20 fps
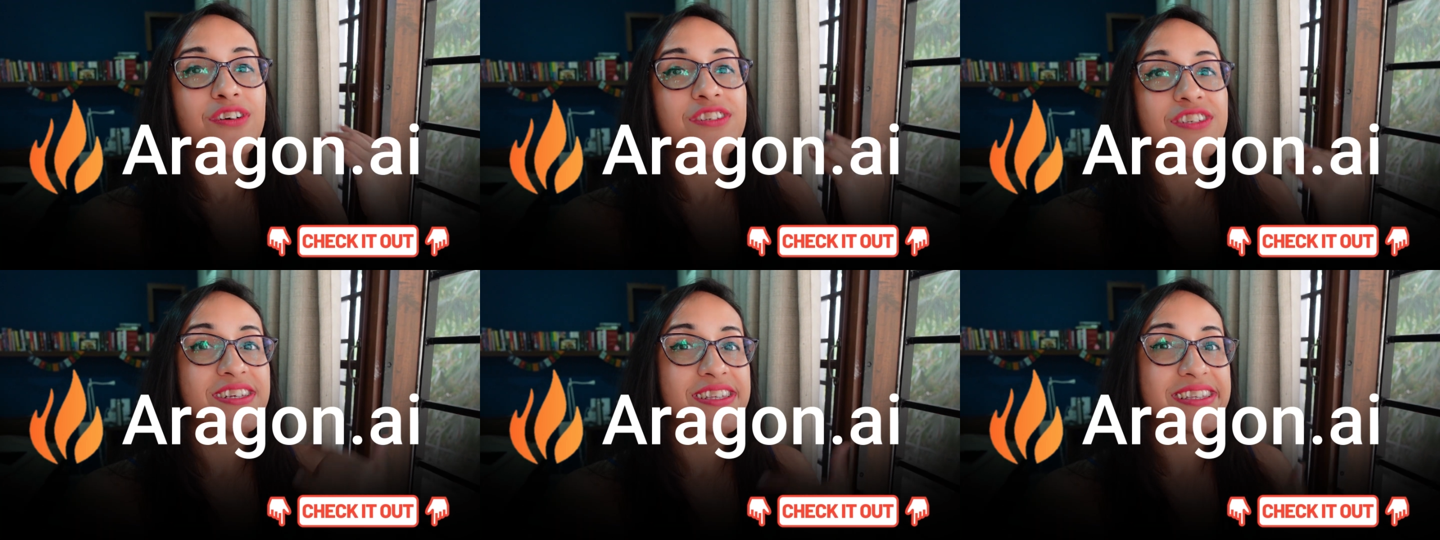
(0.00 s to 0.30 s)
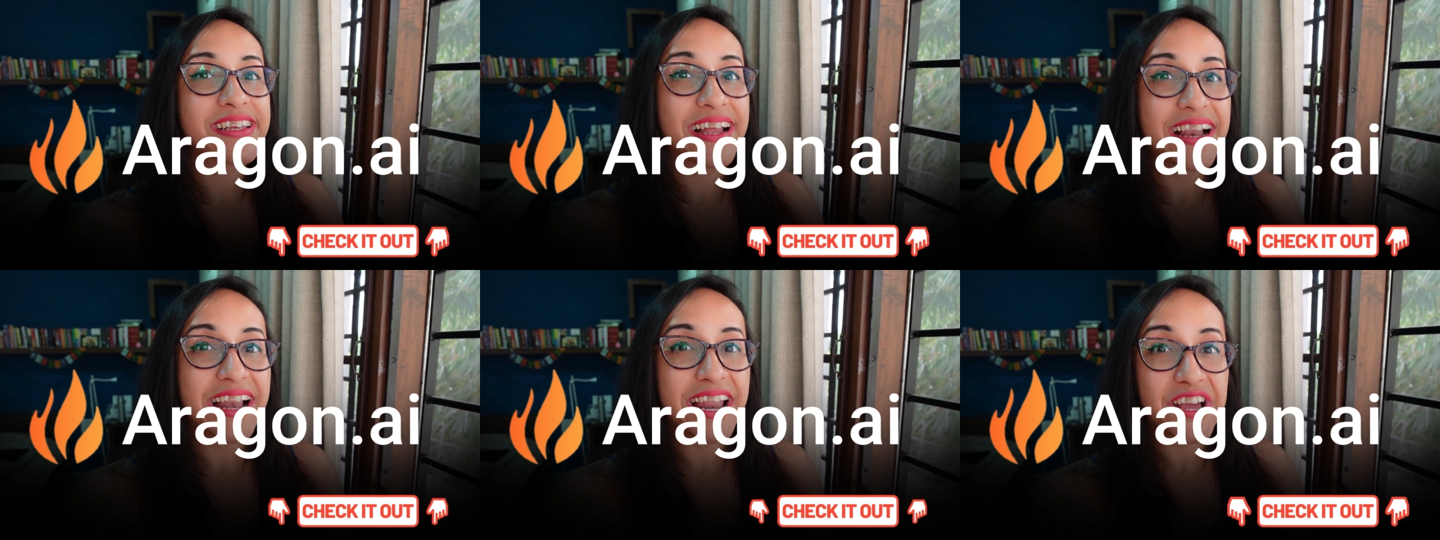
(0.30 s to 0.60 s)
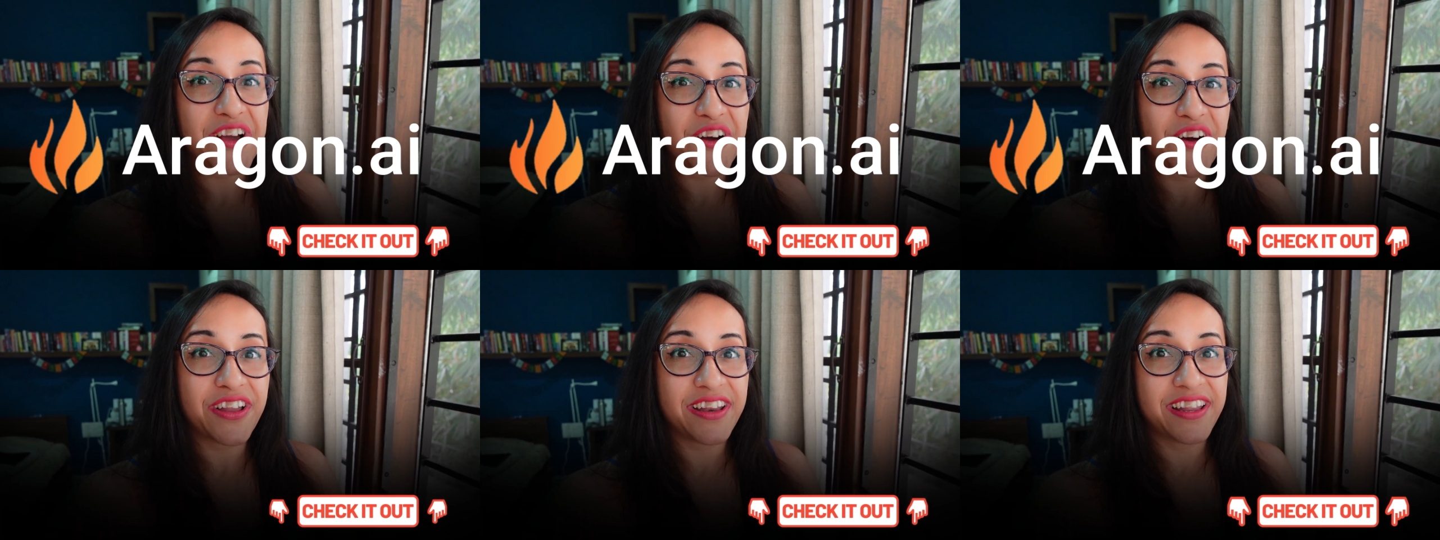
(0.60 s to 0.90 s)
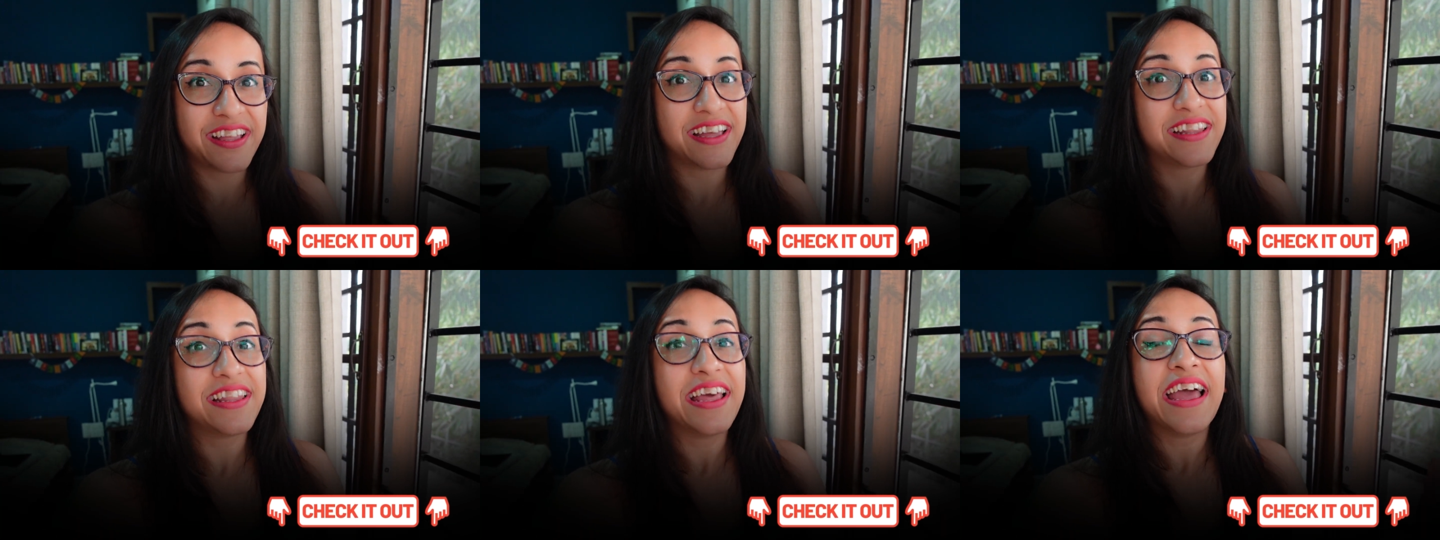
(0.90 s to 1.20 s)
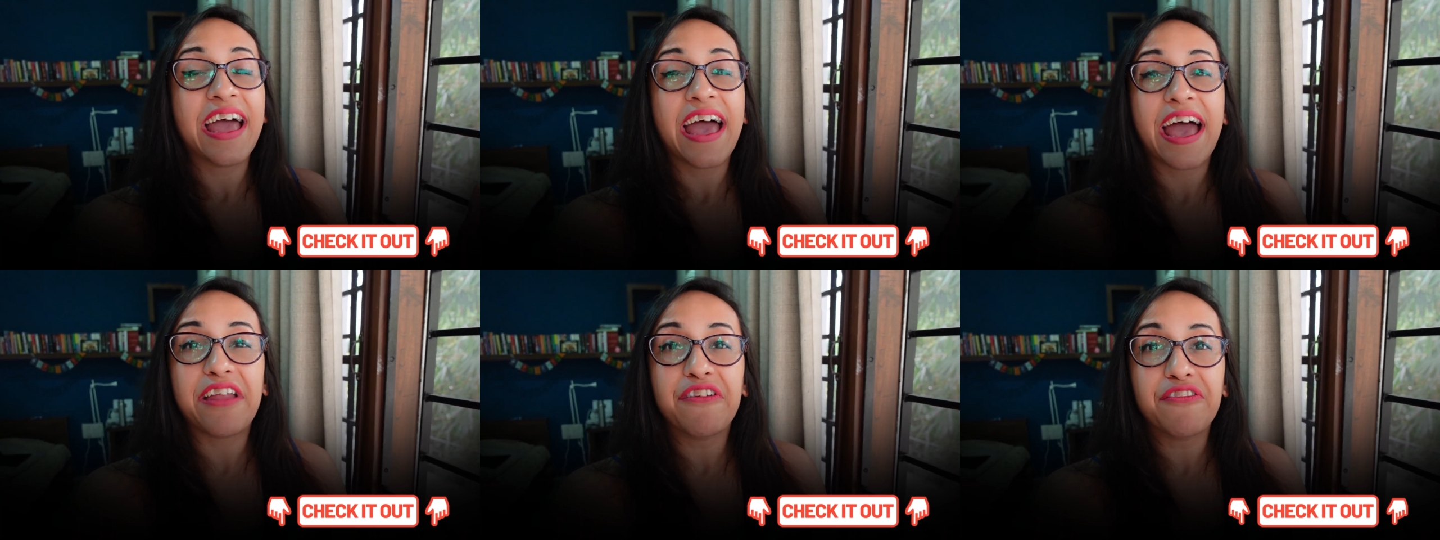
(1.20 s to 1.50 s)
Just click on it
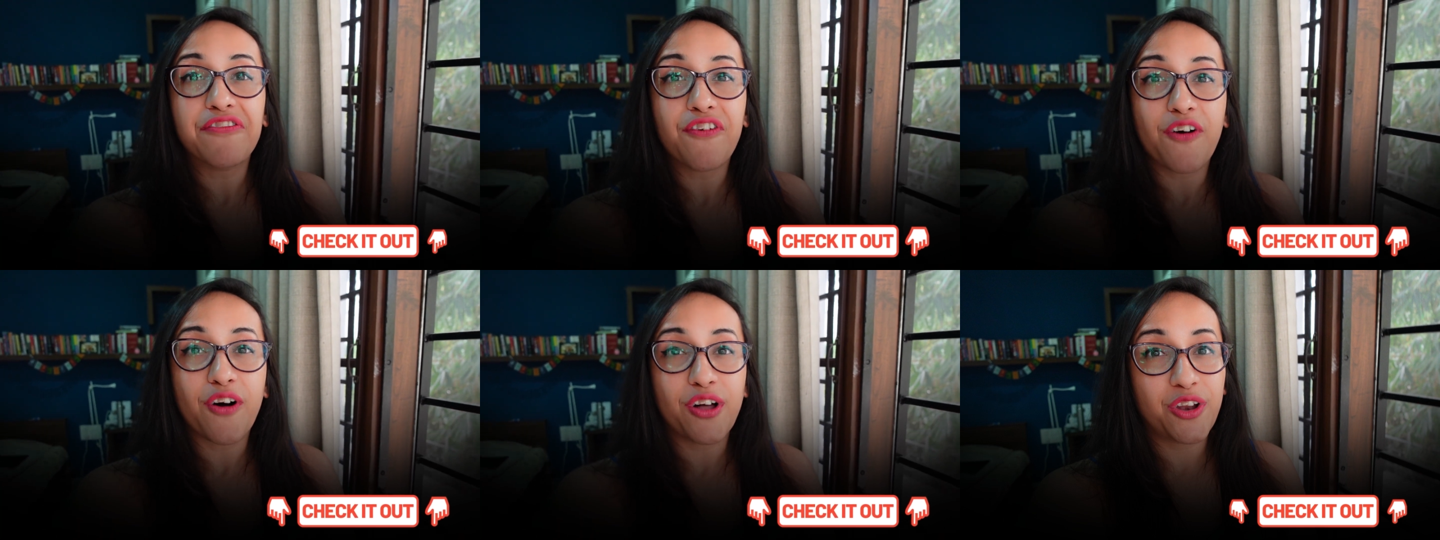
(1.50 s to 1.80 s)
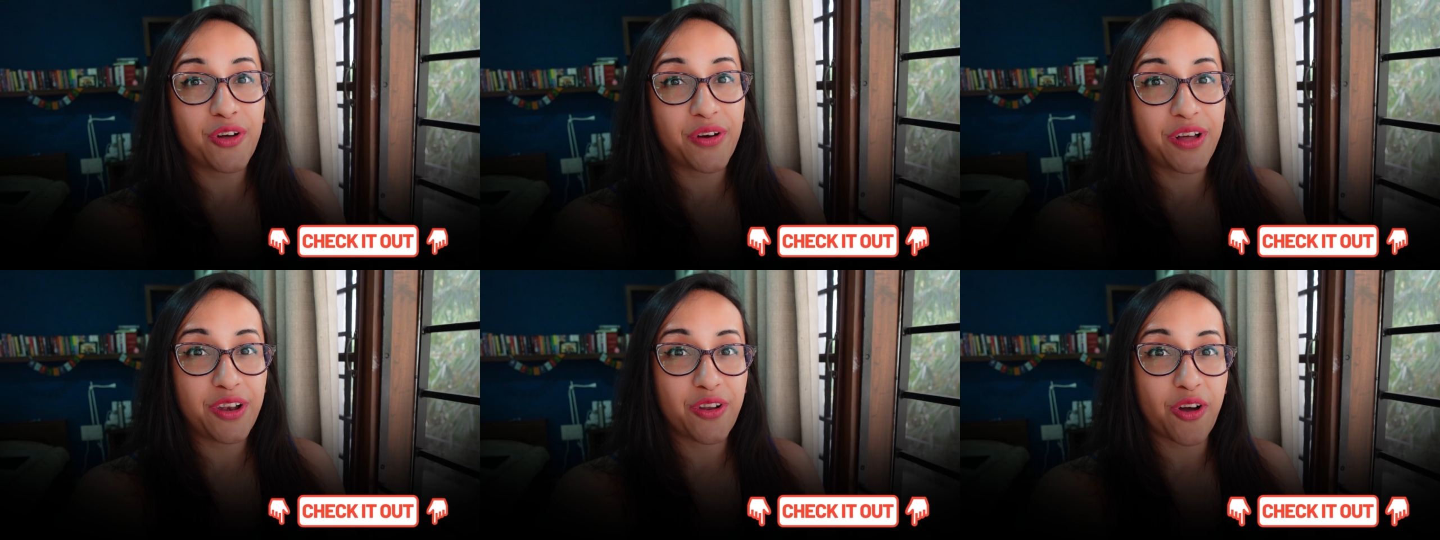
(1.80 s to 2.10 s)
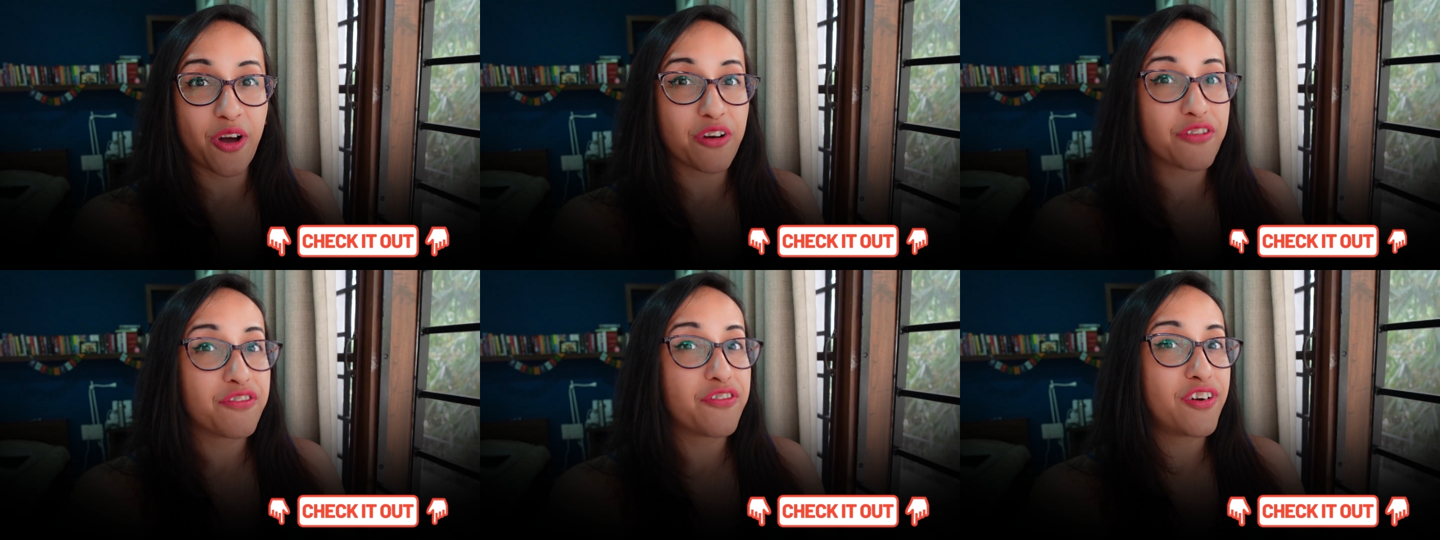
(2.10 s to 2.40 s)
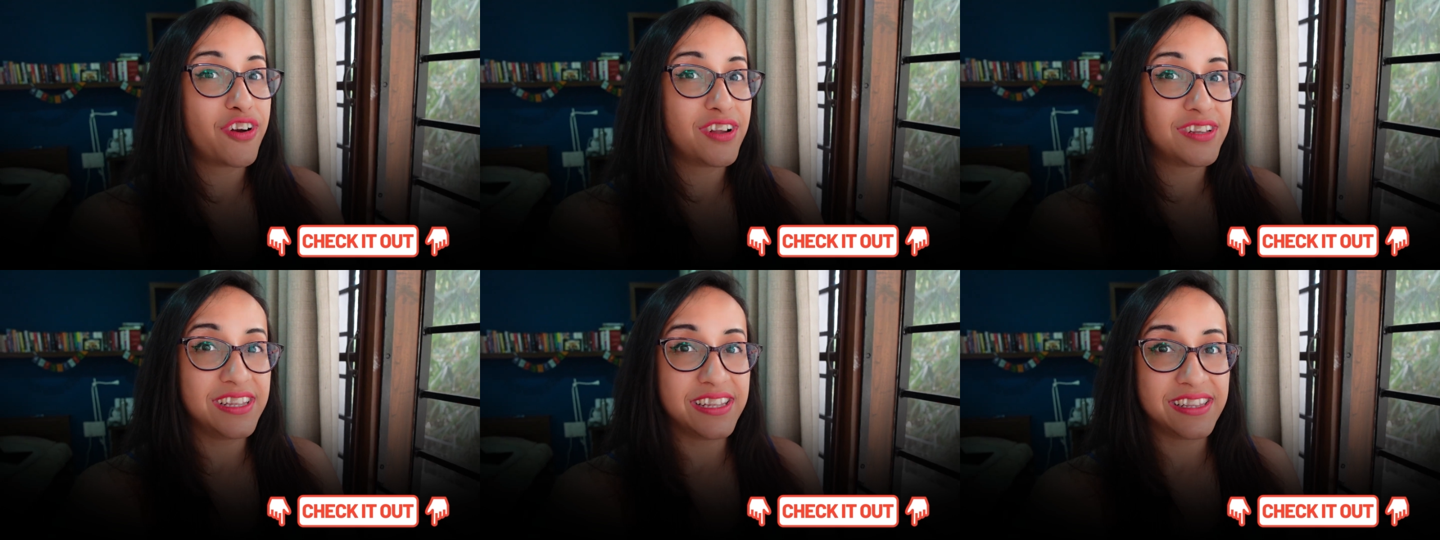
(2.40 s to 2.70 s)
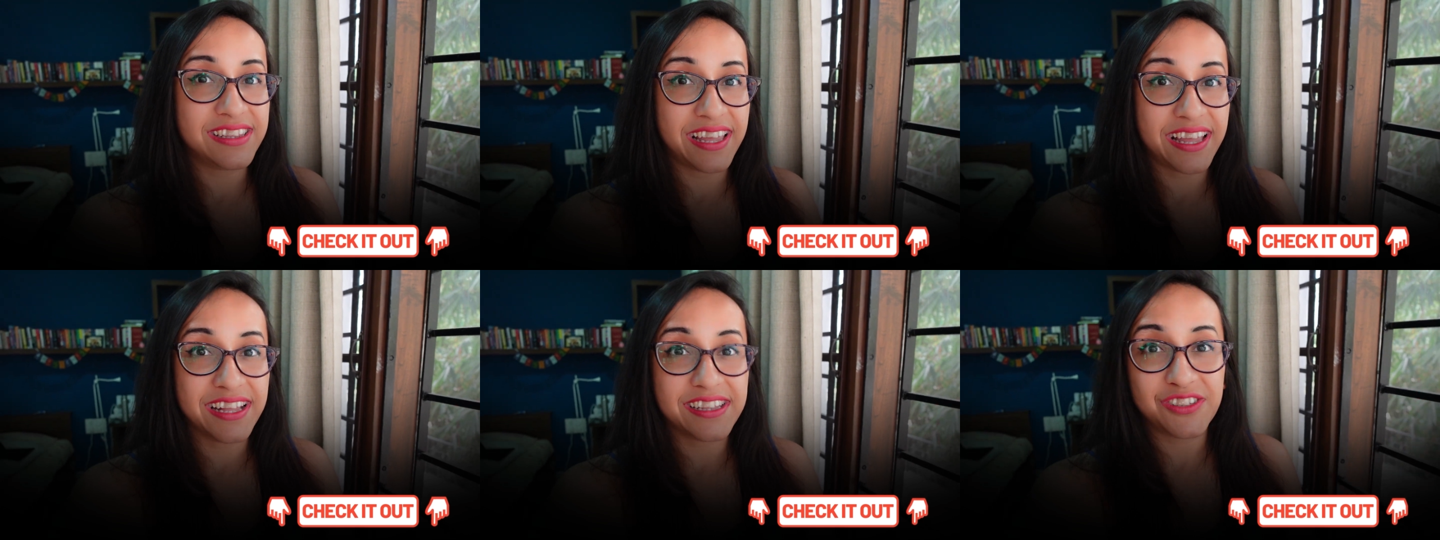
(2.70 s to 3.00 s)
and follow along for a
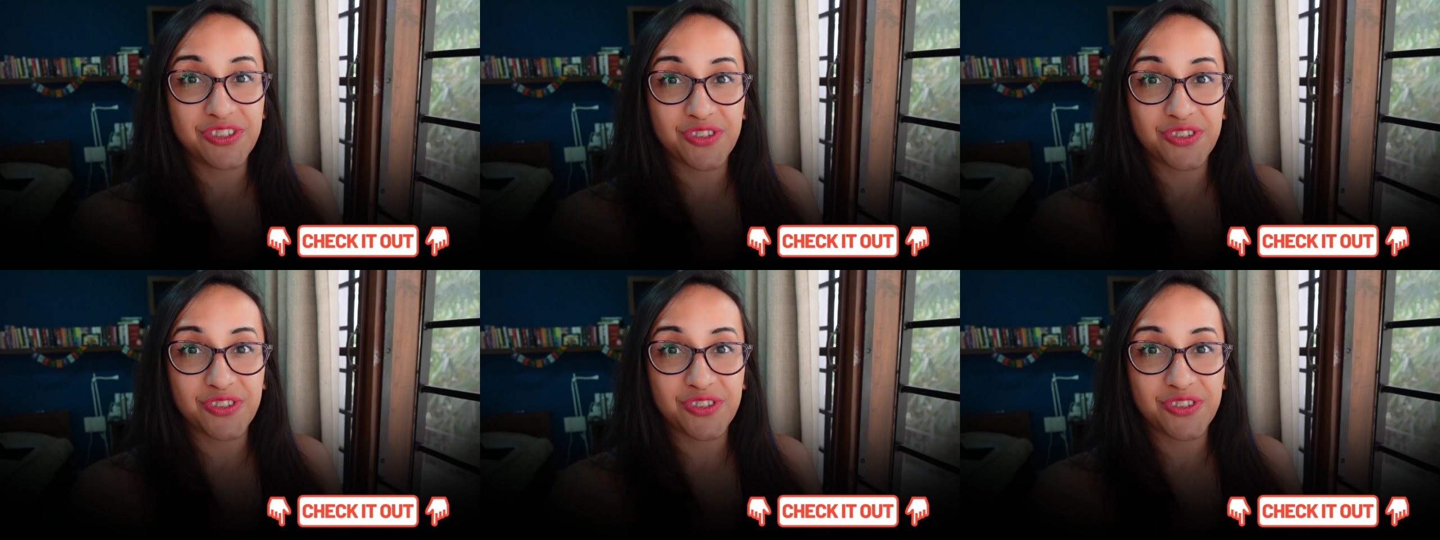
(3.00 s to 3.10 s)
detailed